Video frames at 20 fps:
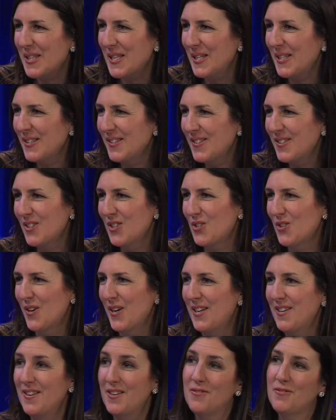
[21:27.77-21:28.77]
things to try
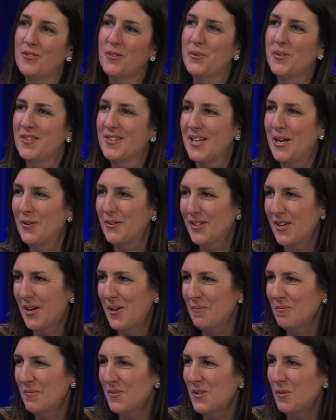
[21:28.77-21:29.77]
and influence
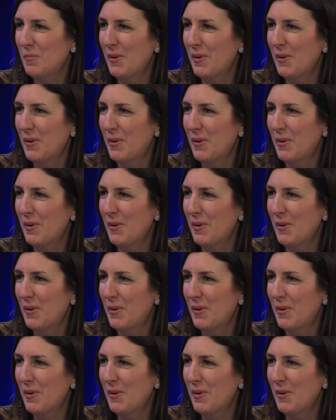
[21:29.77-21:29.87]
outcomes.